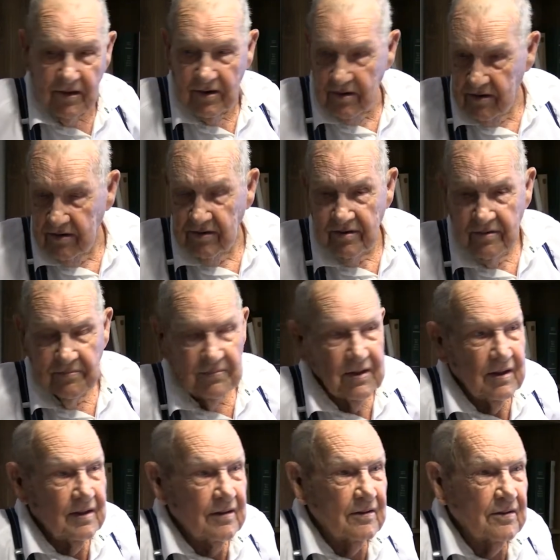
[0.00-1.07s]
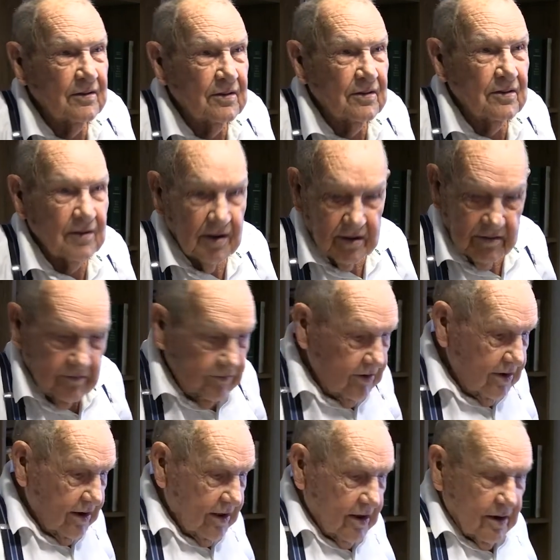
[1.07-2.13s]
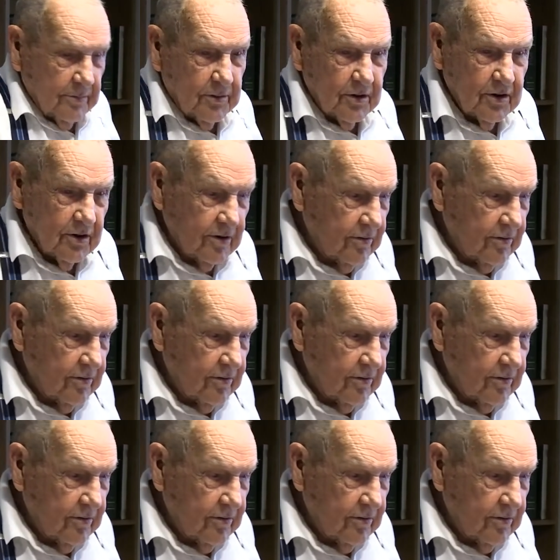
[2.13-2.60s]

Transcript: and uh, they we lived here.